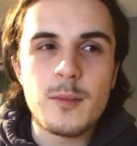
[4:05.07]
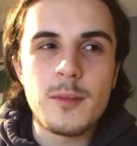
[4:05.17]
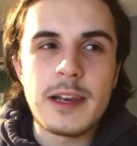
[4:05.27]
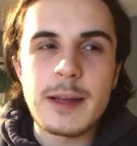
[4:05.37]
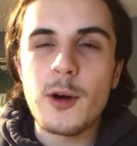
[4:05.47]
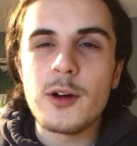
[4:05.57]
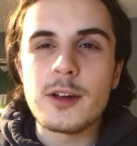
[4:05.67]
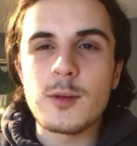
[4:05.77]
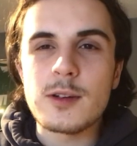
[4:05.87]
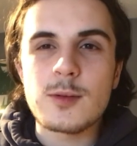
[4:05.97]
Lee
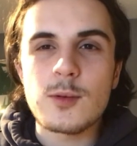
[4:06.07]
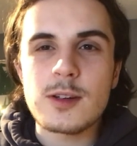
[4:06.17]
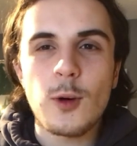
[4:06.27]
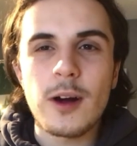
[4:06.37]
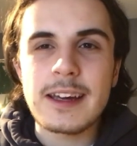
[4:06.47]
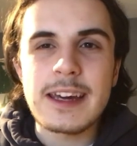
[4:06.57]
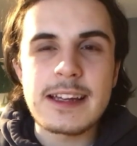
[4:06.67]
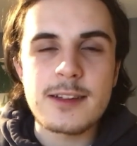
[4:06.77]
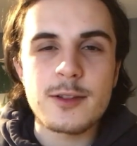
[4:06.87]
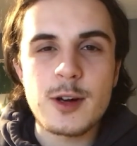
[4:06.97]
Bowyer was quite keen
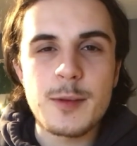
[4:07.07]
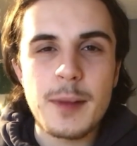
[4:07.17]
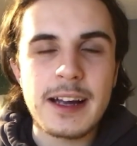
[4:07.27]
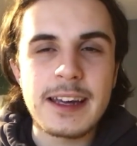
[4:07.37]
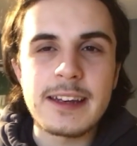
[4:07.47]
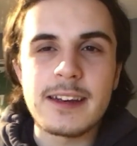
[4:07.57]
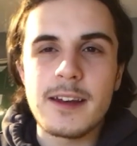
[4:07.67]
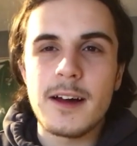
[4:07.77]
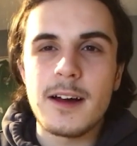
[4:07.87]
to throw him back in